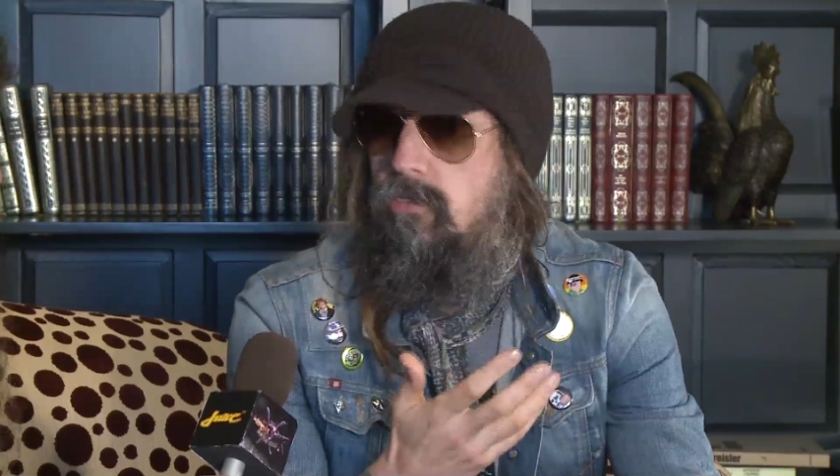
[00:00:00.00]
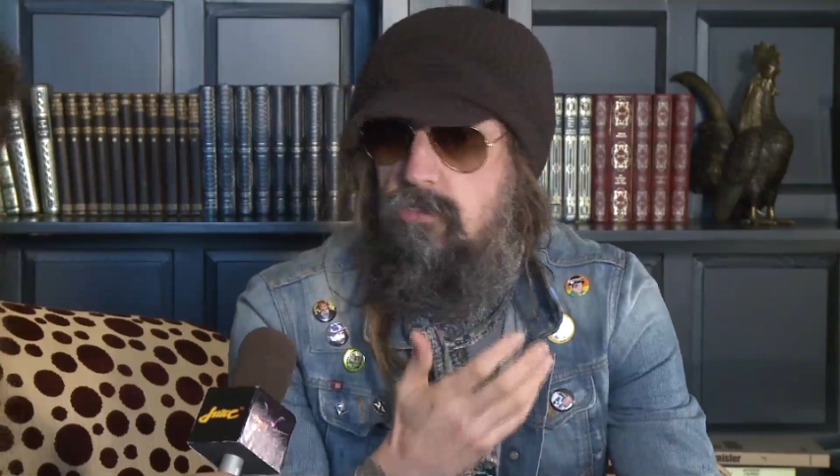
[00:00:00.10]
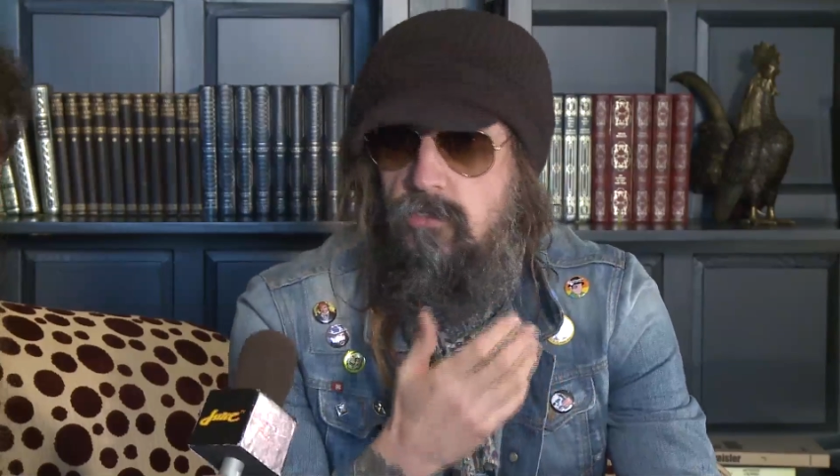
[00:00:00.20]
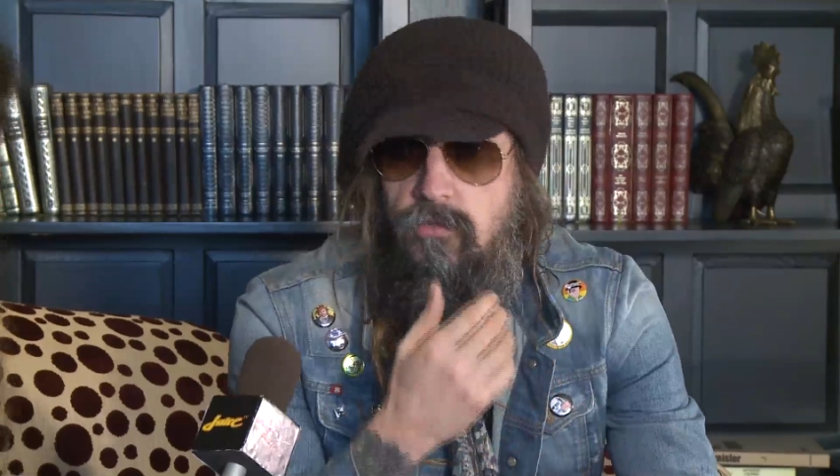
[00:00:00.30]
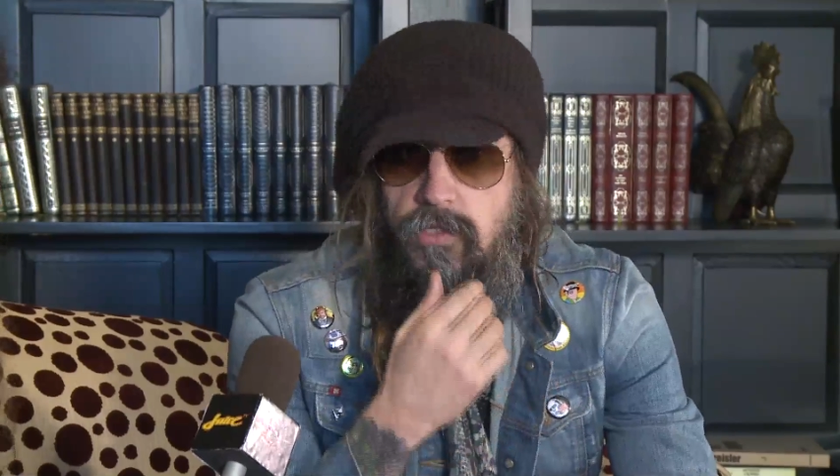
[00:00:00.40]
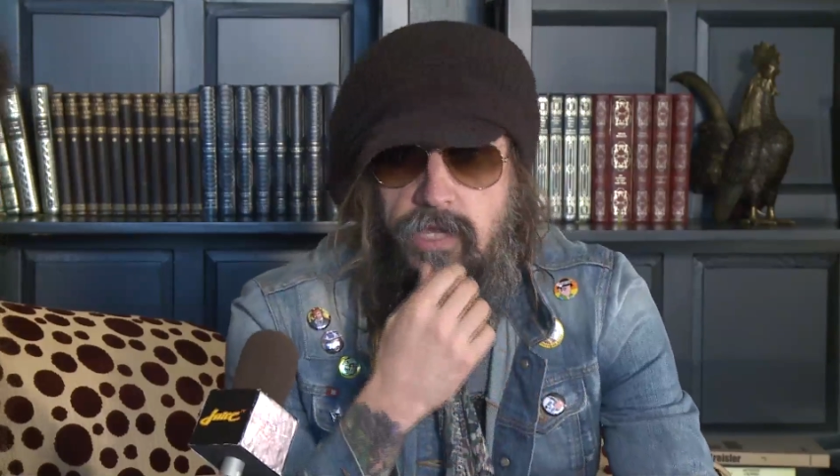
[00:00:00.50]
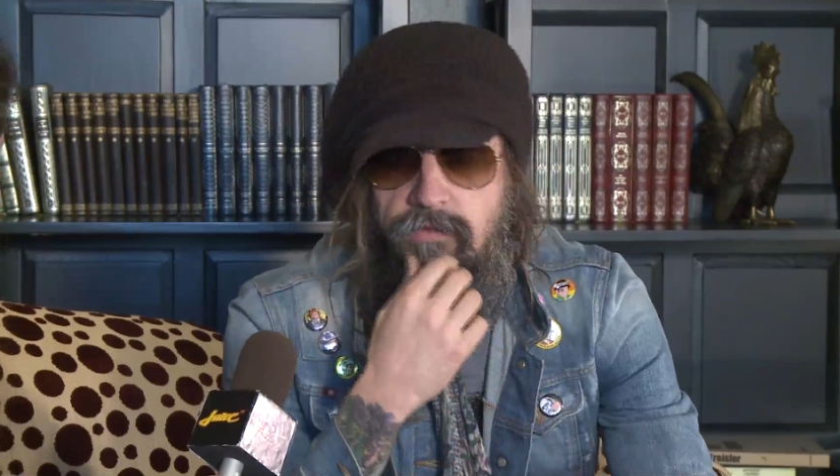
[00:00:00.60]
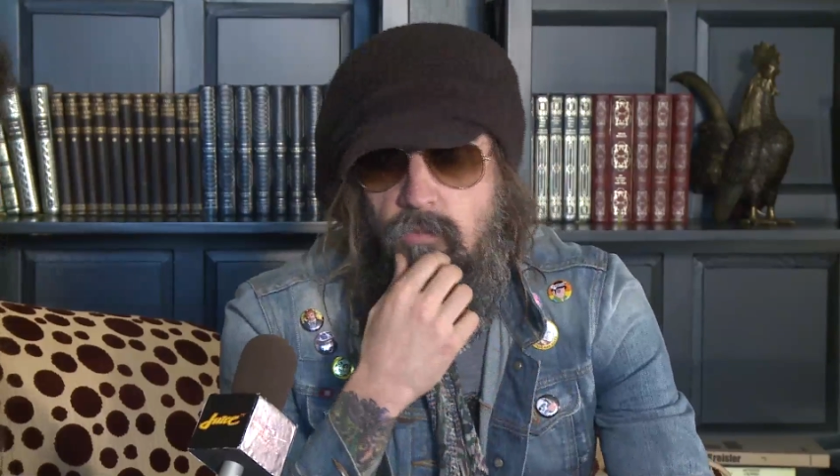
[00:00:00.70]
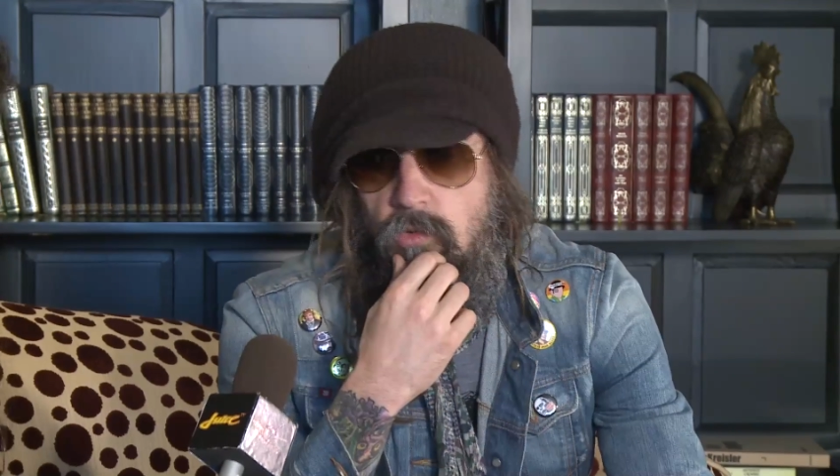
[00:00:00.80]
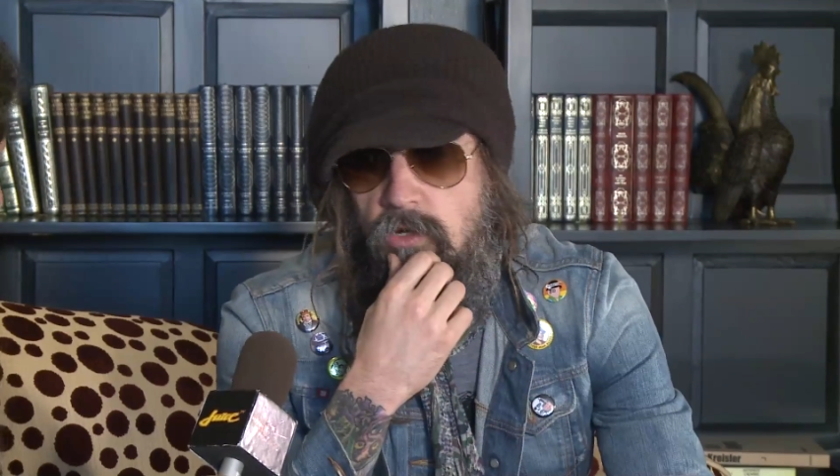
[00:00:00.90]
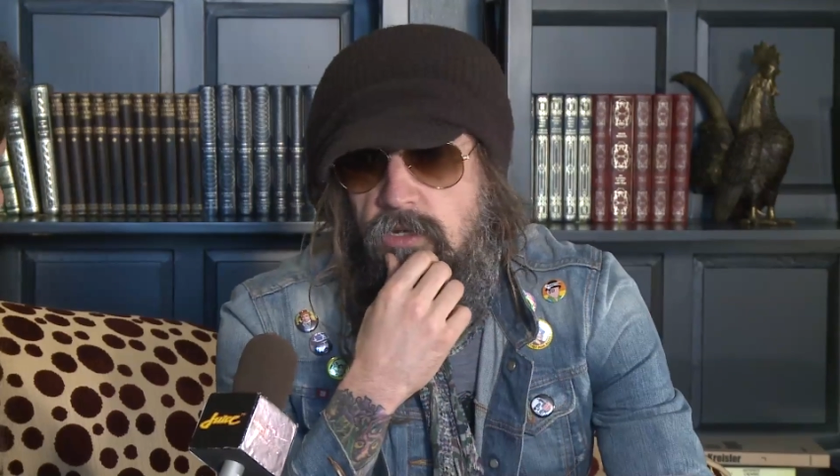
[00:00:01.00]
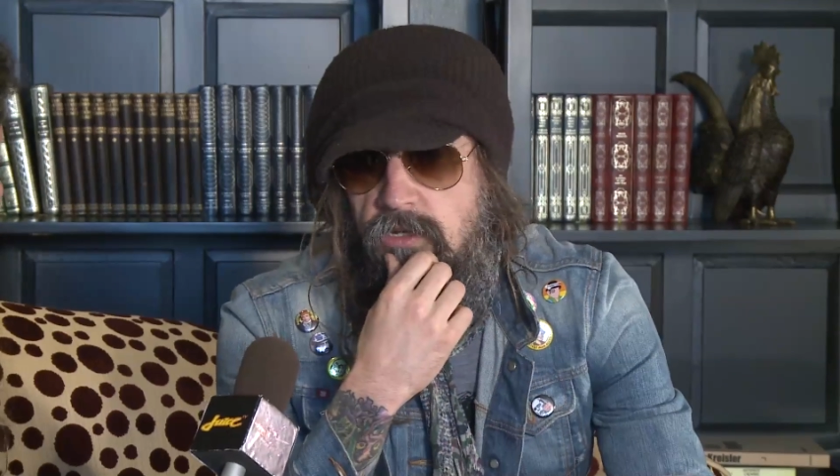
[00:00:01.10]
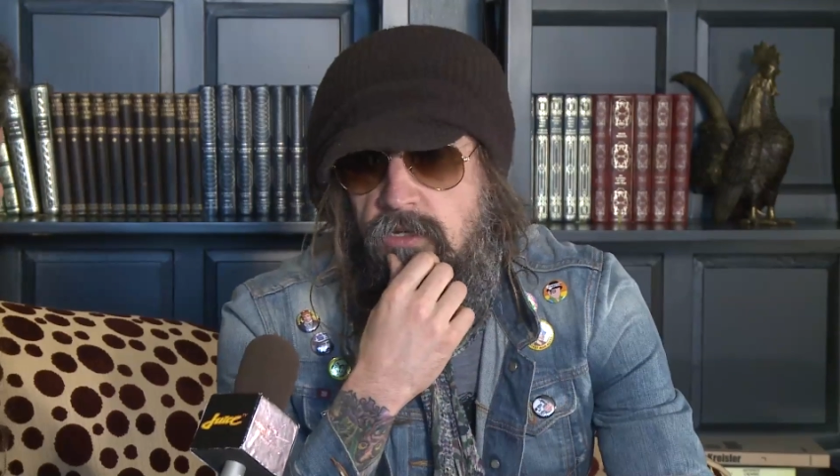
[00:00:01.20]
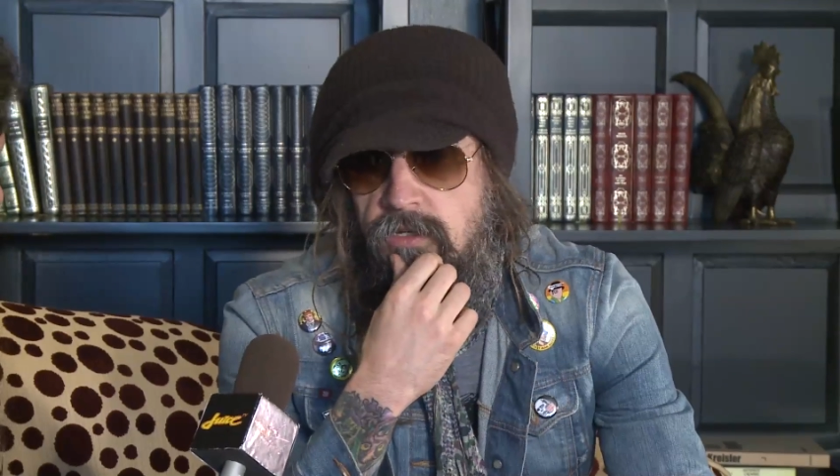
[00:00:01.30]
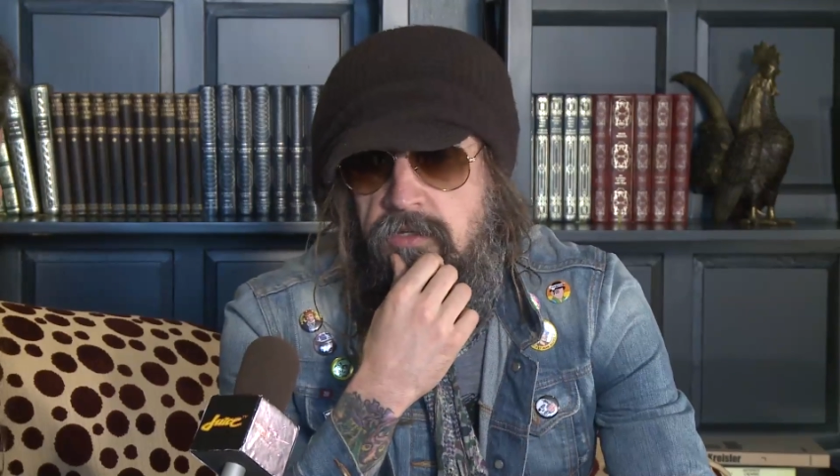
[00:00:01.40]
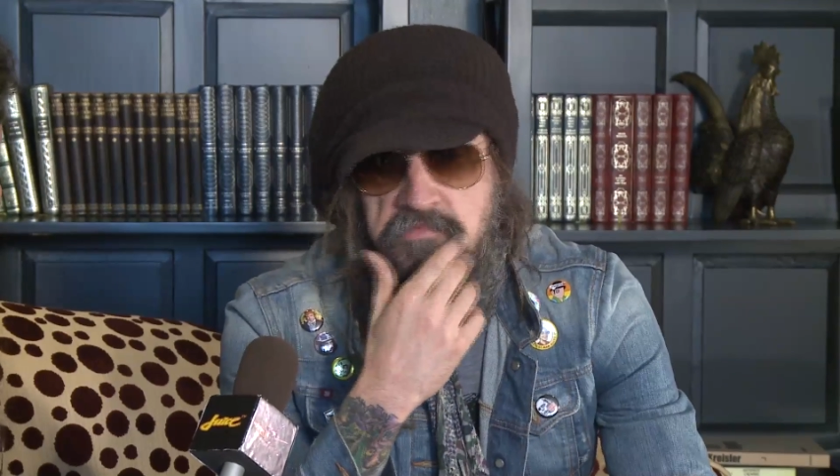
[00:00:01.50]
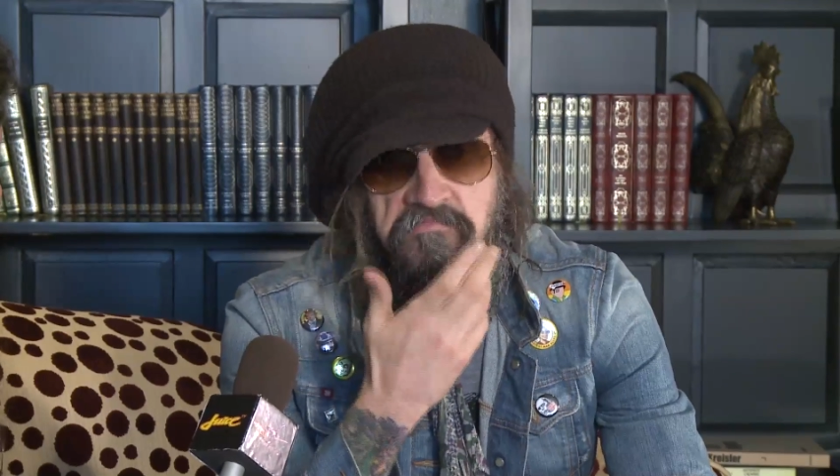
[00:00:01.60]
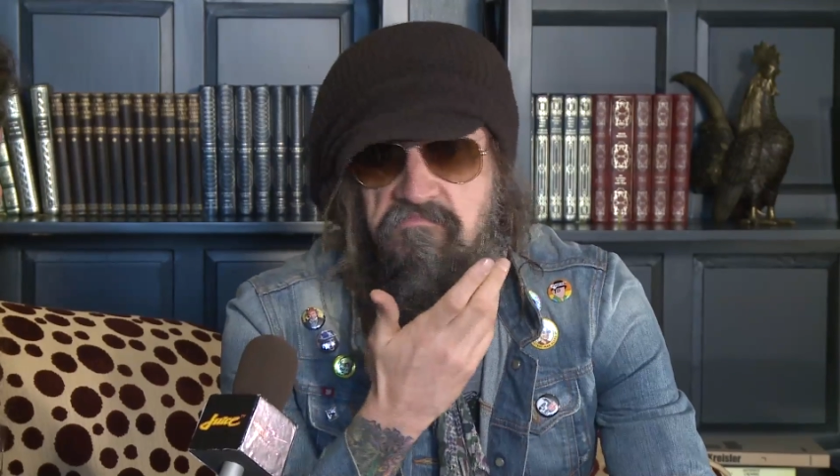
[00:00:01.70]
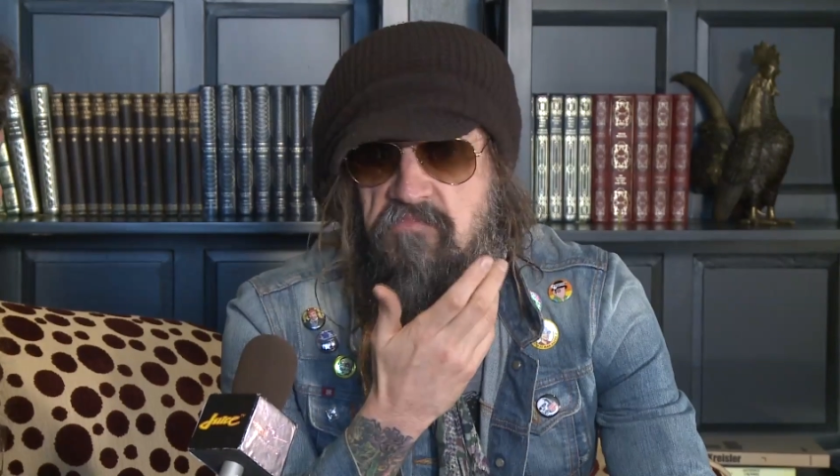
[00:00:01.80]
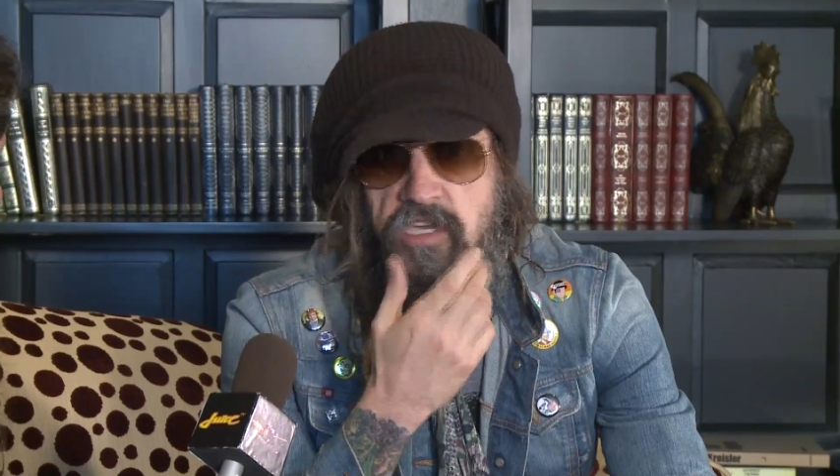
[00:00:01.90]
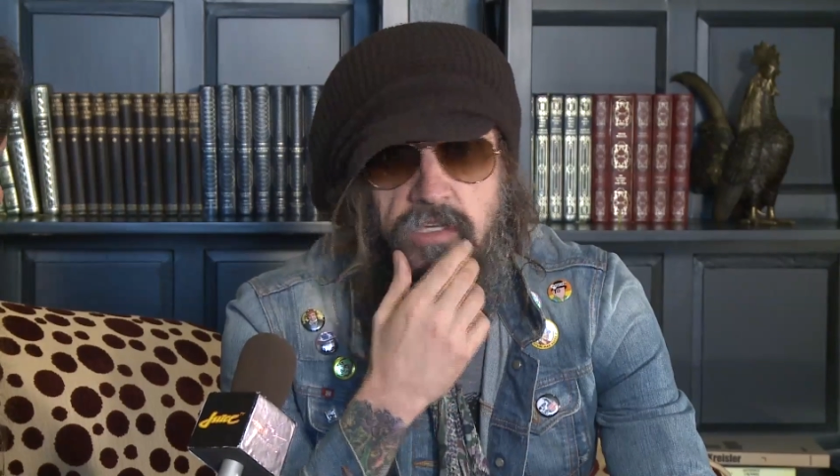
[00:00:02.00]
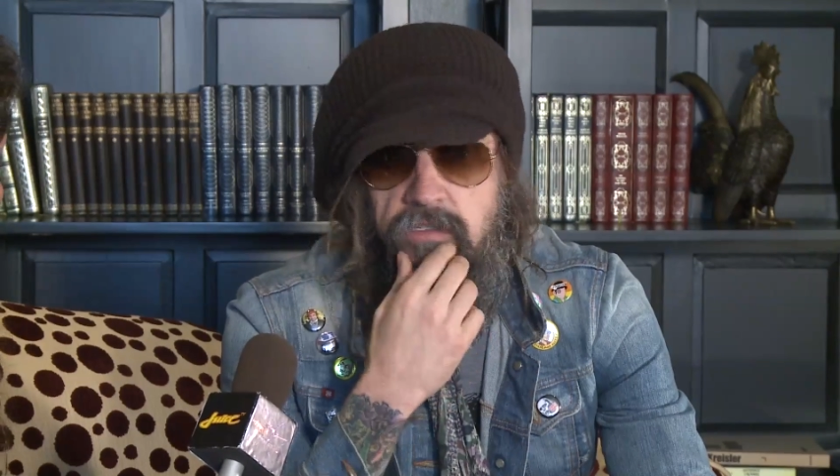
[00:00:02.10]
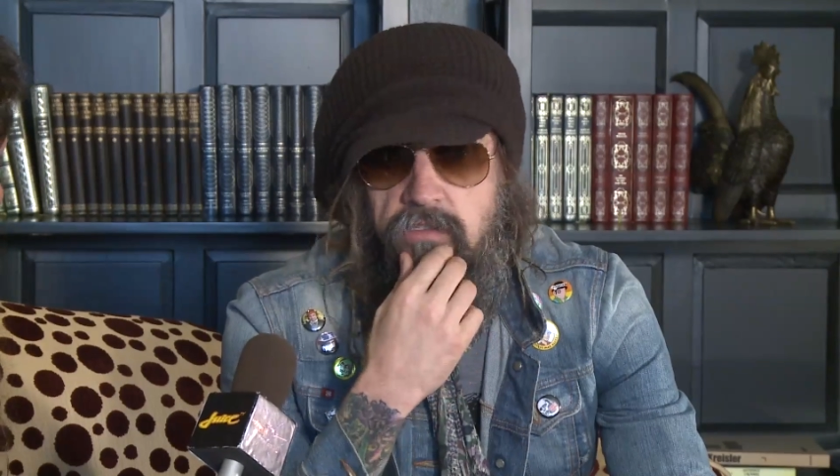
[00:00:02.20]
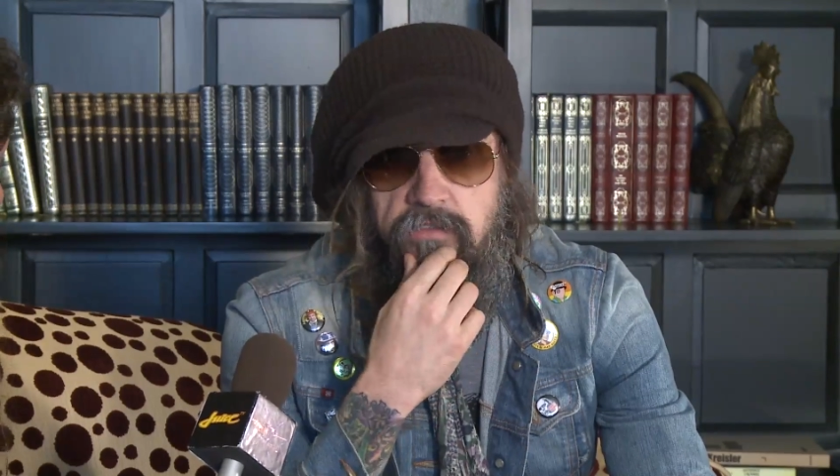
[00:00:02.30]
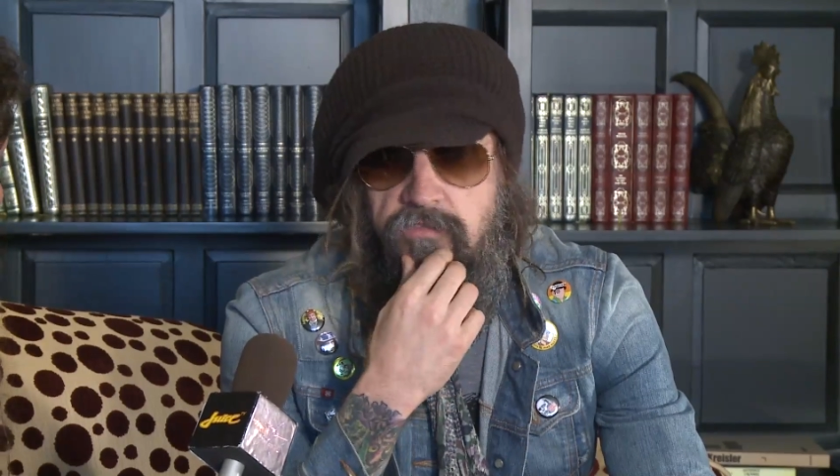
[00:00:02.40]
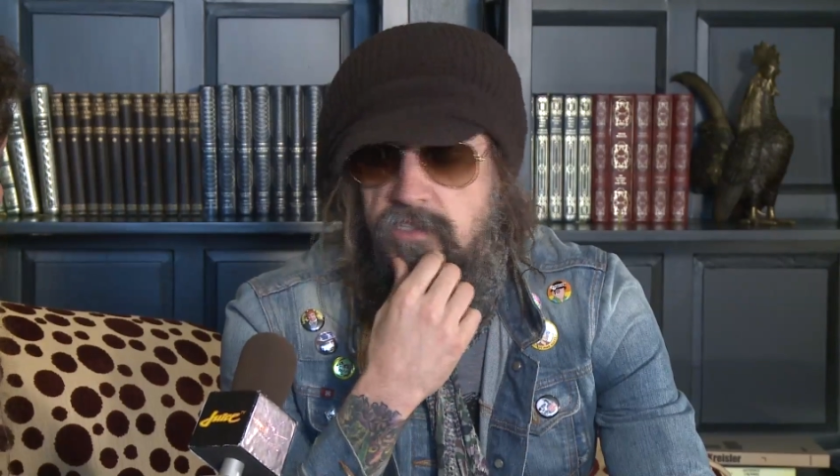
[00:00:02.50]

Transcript: to do and have it work, it's